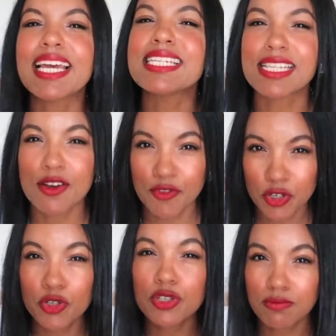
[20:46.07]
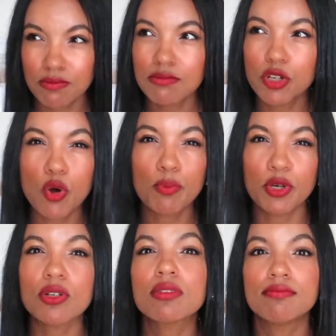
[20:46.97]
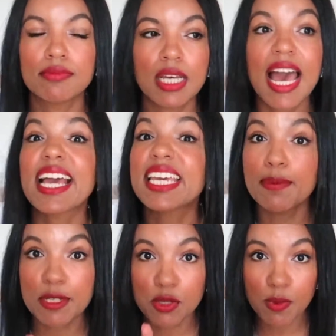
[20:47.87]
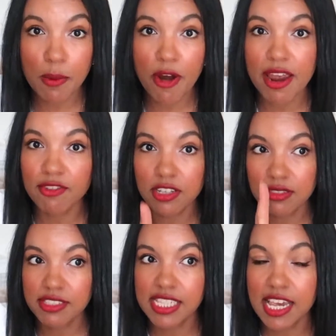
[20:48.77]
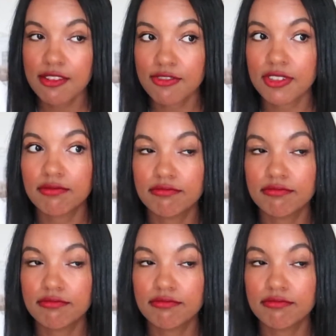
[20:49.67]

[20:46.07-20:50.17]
get yourself a good notebook and keep it somewhere private and safe.